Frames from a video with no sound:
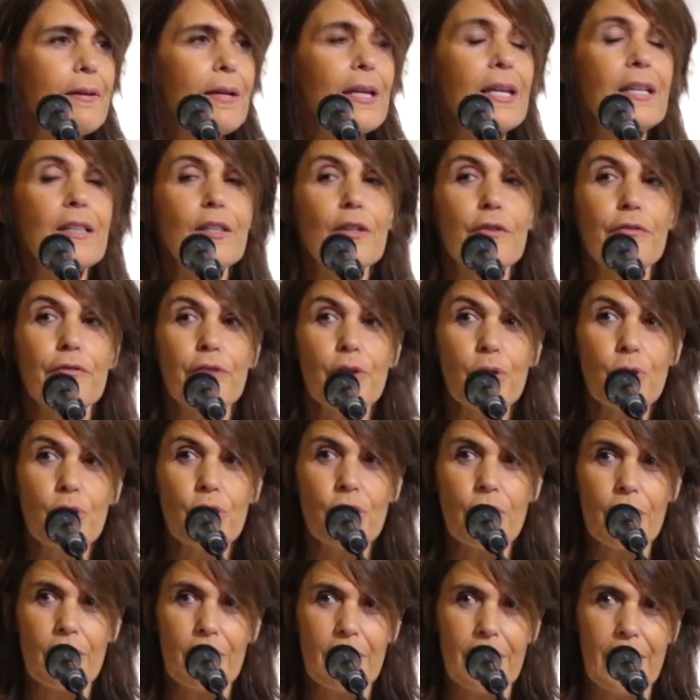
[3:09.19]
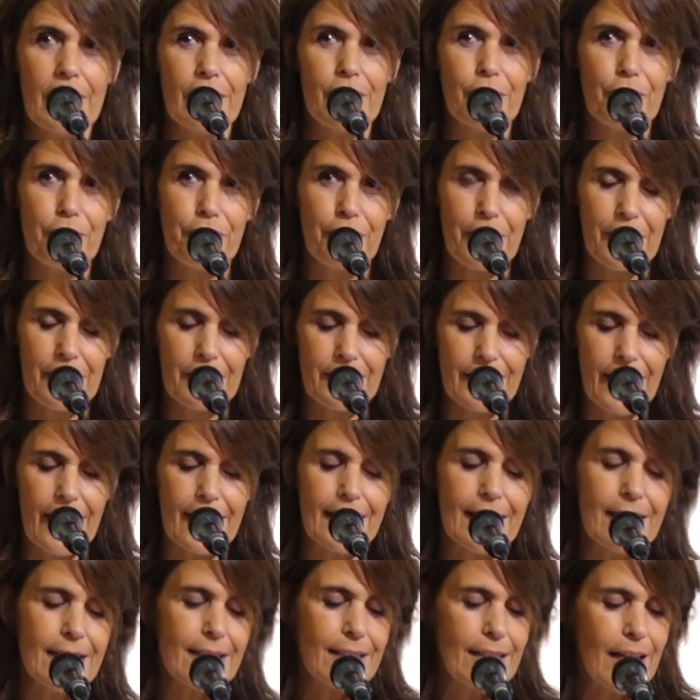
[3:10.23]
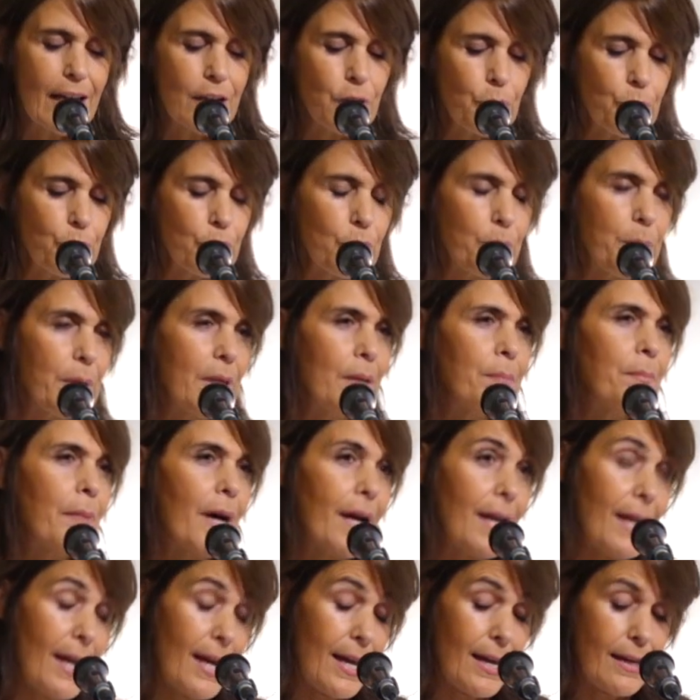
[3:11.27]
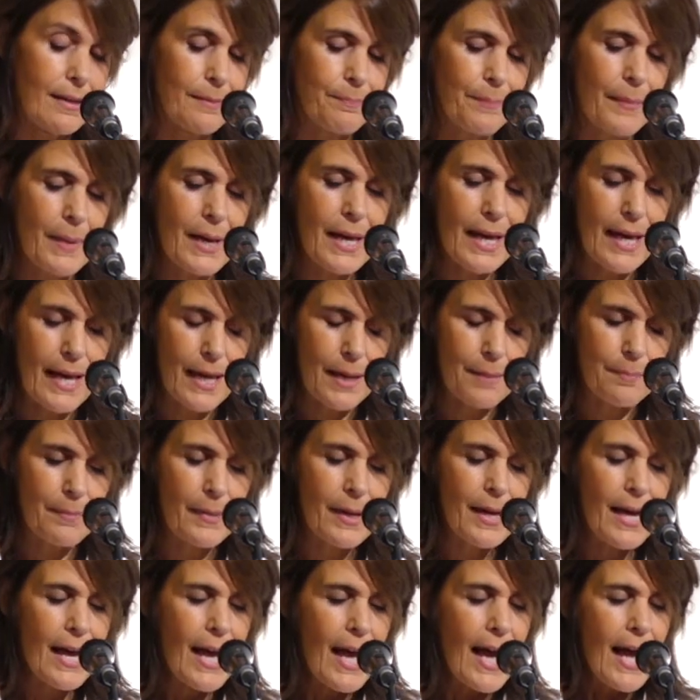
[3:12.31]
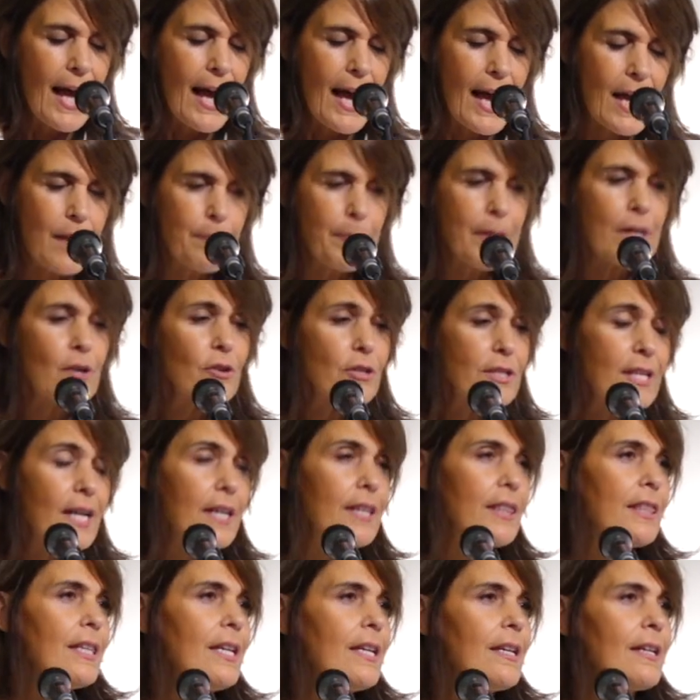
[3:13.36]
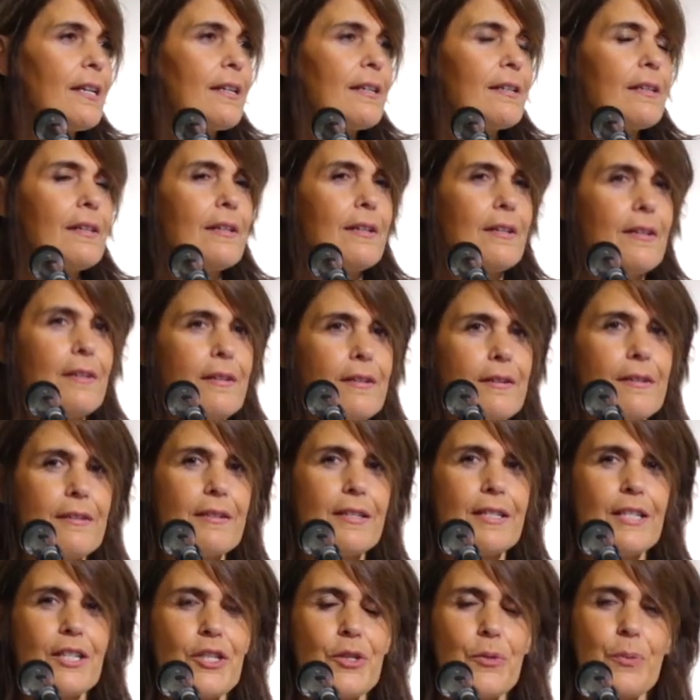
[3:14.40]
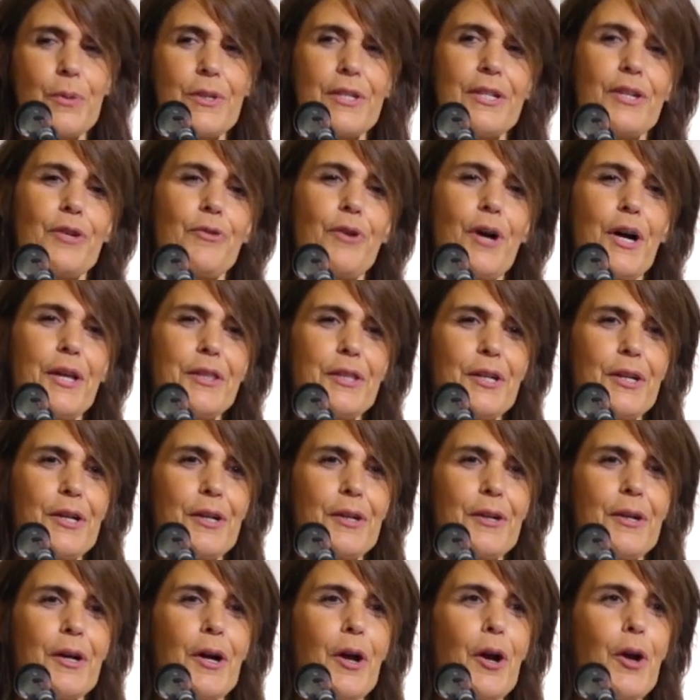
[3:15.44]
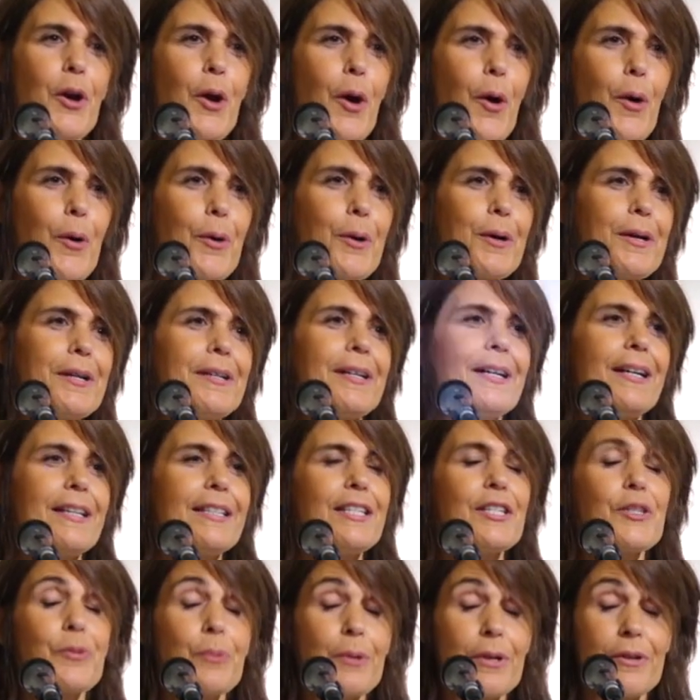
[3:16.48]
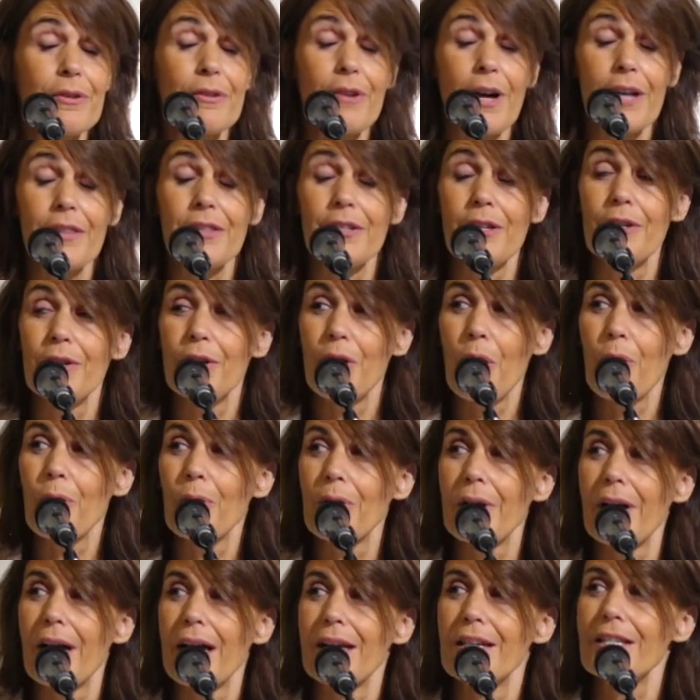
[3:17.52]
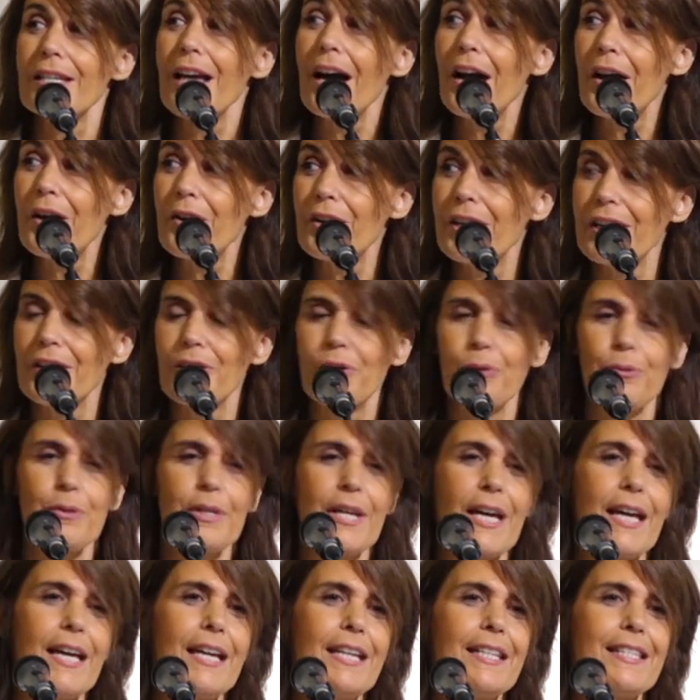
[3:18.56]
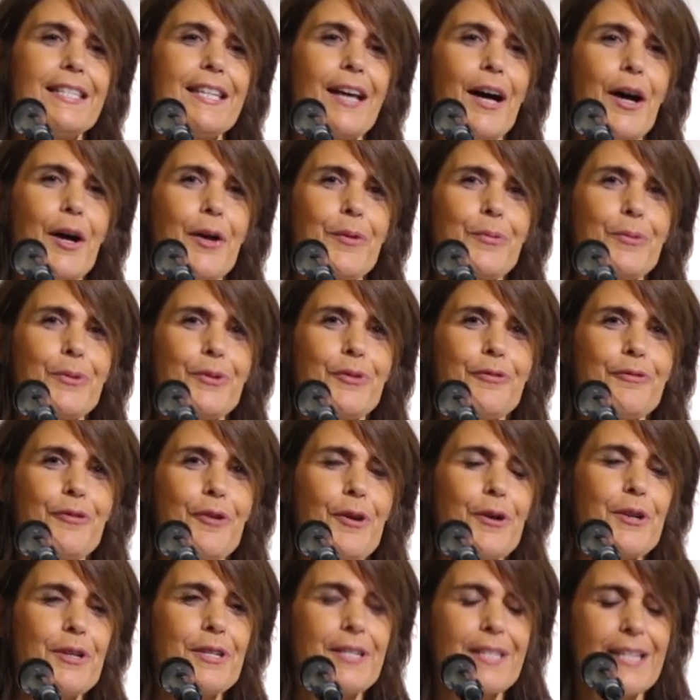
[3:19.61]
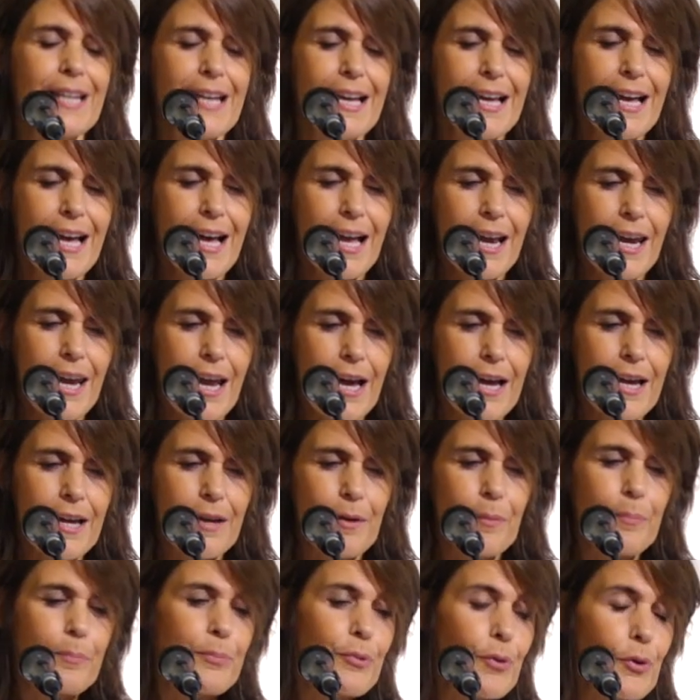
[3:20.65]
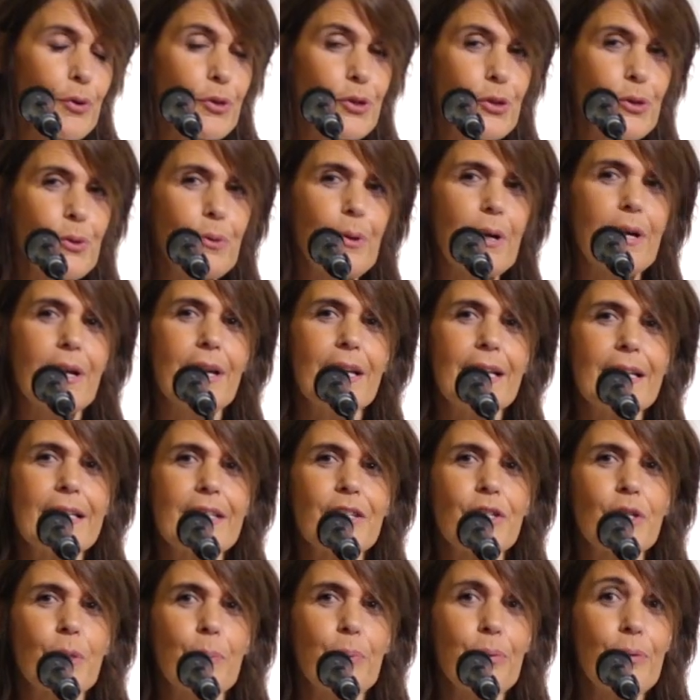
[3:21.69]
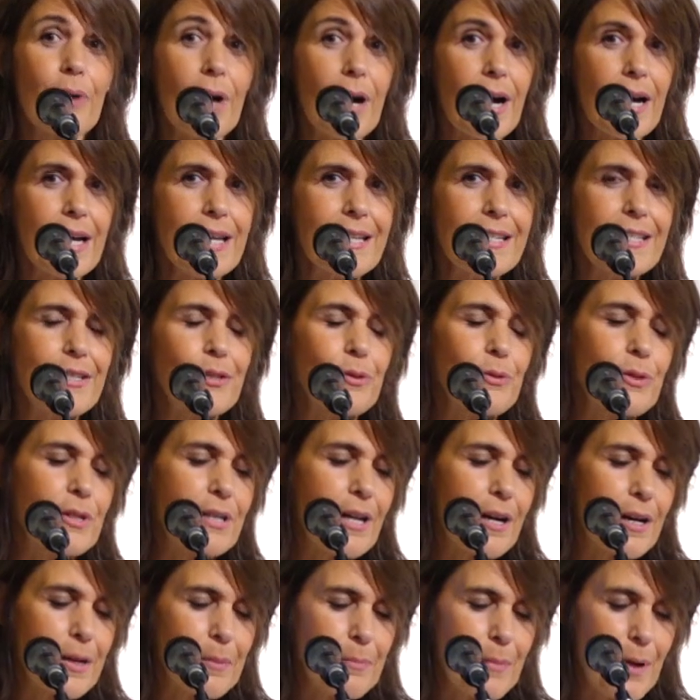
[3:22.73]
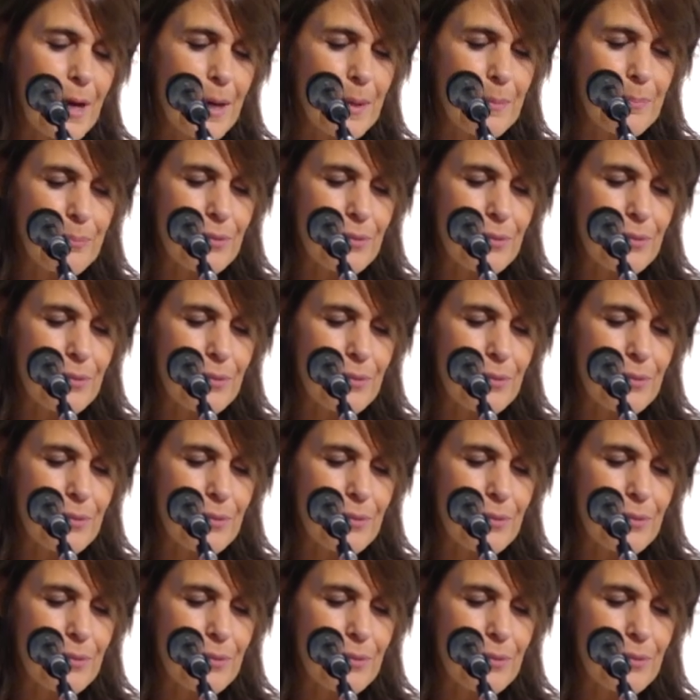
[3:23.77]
in the future in the field. At least that would be my aim. And because I think these were rather long and tiring 2 days, I would first brought you a little surprise to start my